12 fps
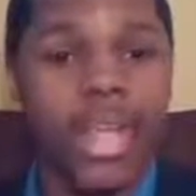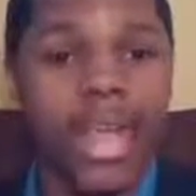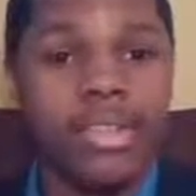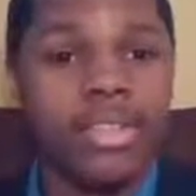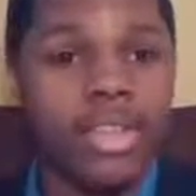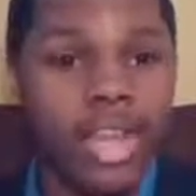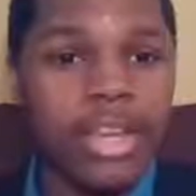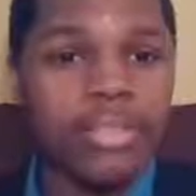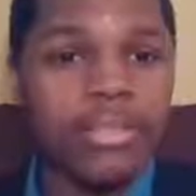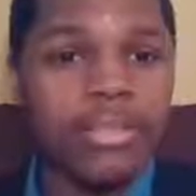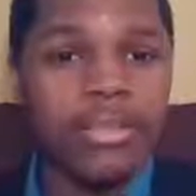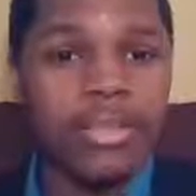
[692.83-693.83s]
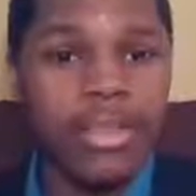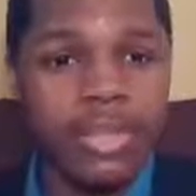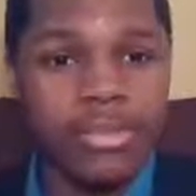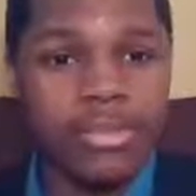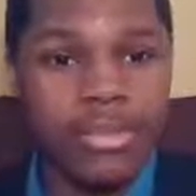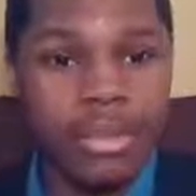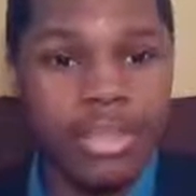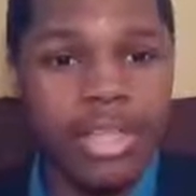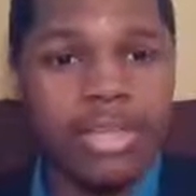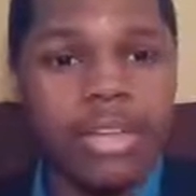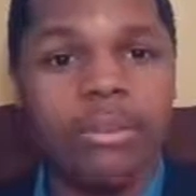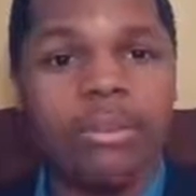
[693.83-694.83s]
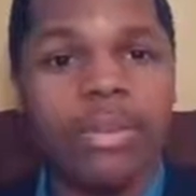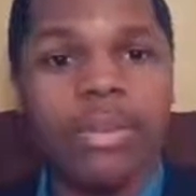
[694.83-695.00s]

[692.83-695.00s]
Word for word: Education is the number